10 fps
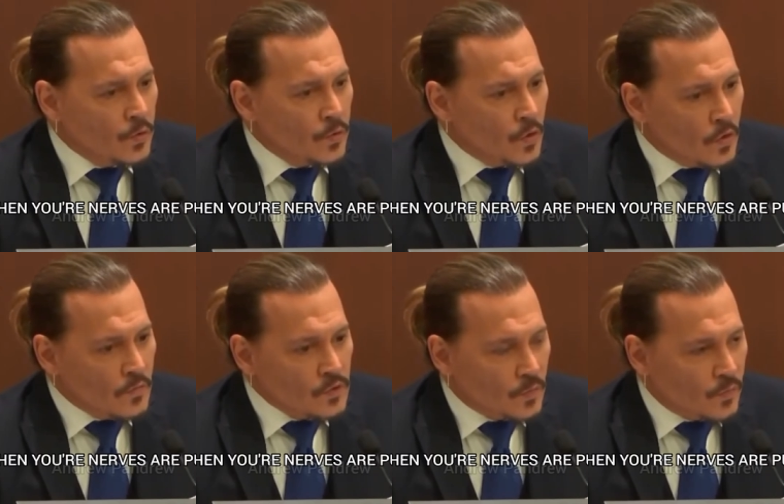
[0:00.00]
your
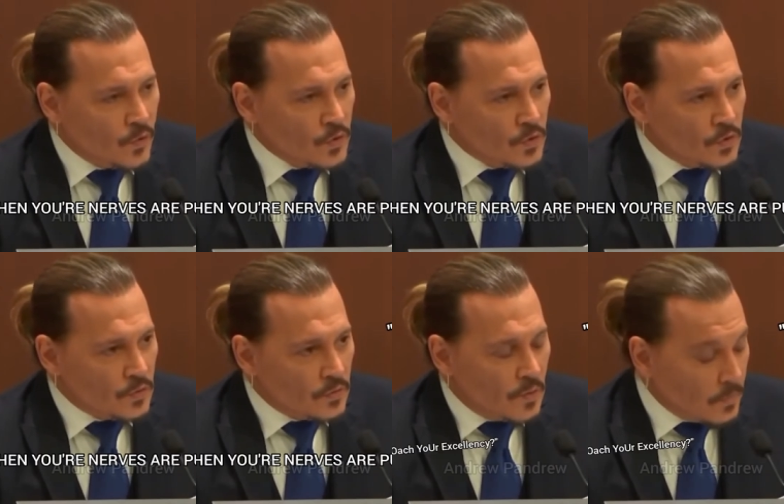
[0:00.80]
nerves. Wait, sir,
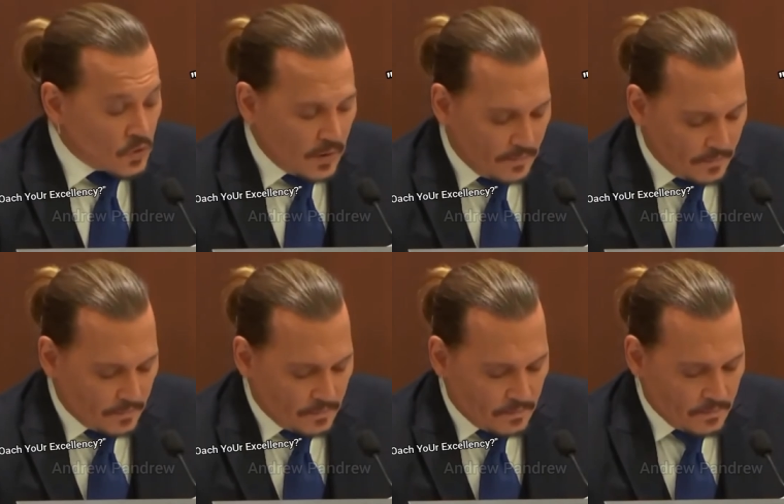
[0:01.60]
can we approach you
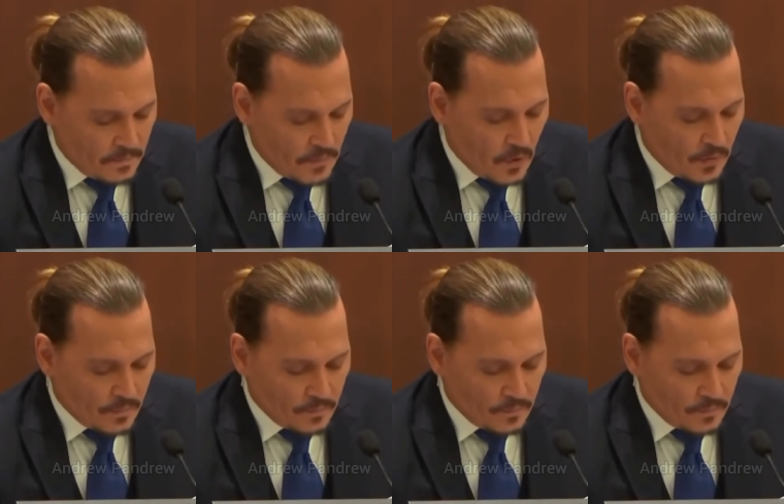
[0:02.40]
on it? Okay.